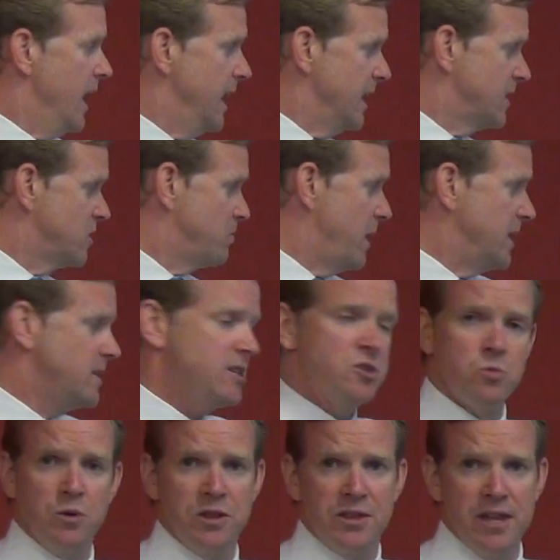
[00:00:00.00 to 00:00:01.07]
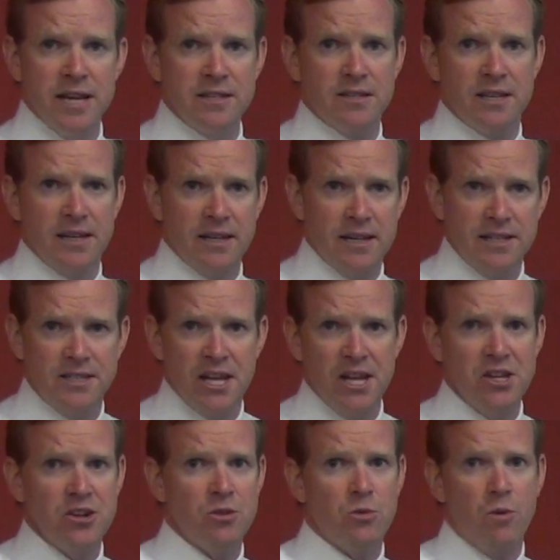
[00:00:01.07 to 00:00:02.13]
expenses with this can continue to